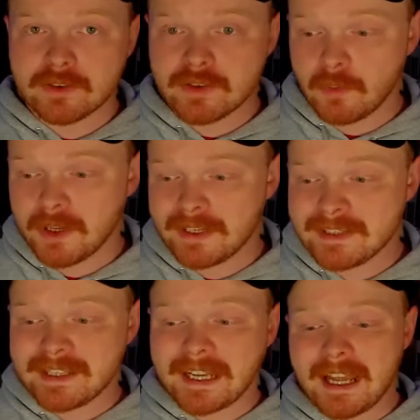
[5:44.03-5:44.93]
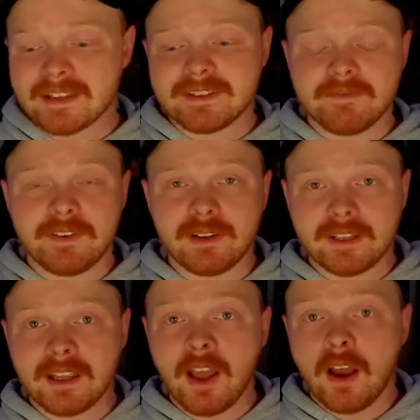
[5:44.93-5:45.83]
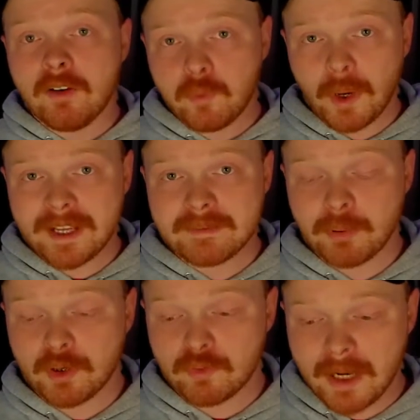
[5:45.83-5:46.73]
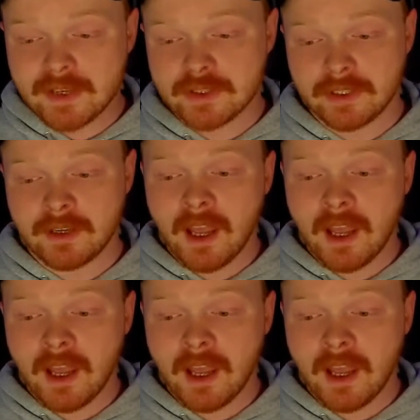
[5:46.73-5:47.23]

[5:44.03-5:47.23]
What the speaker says: So What is the constant feeling of White's progression.